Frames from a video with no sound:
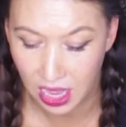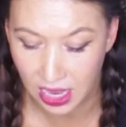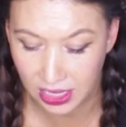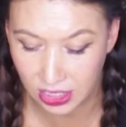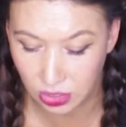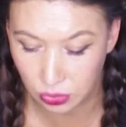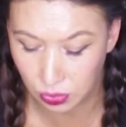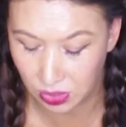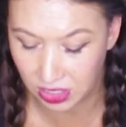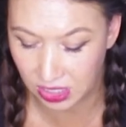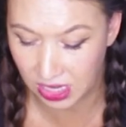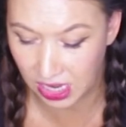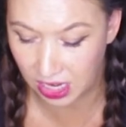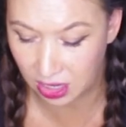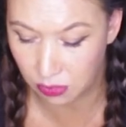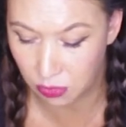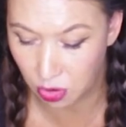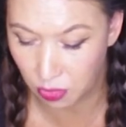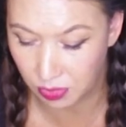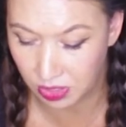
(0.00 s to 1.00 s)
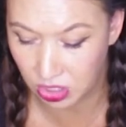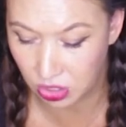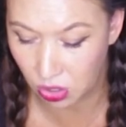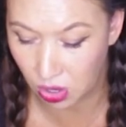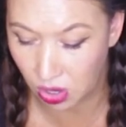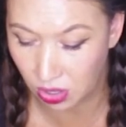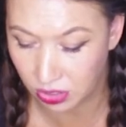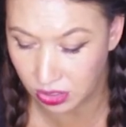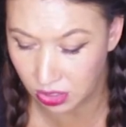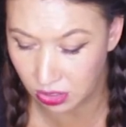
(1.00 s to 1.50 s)
I just want to take a moment to
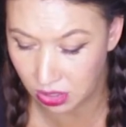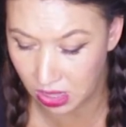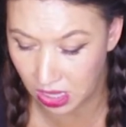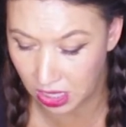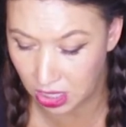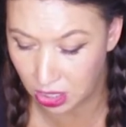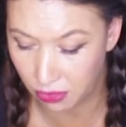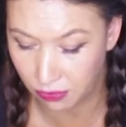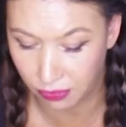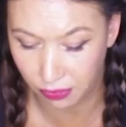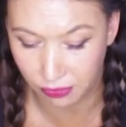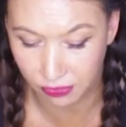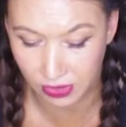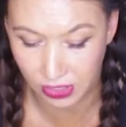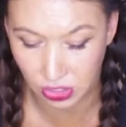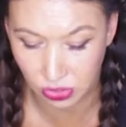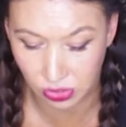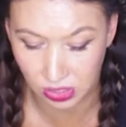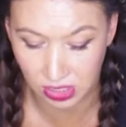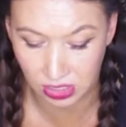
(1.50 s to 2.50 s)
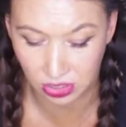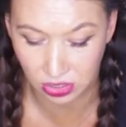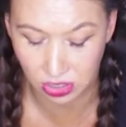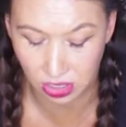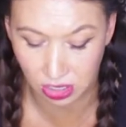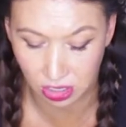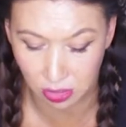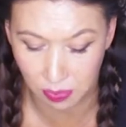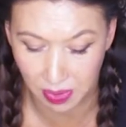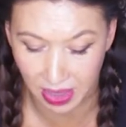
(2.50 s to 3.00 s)
also thank you for featuring the
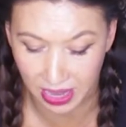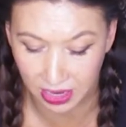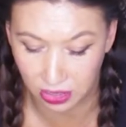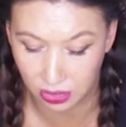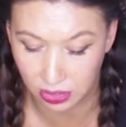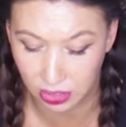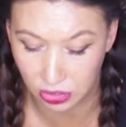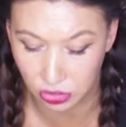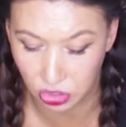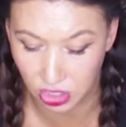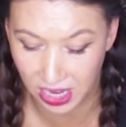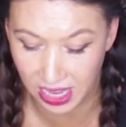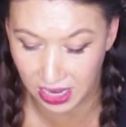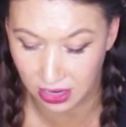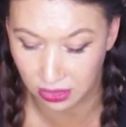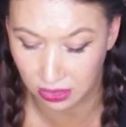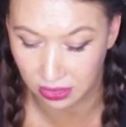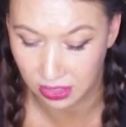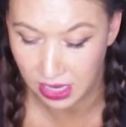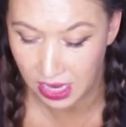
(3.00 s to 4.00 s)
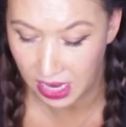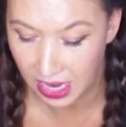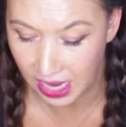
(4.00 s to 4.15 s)
starter pack on your channel.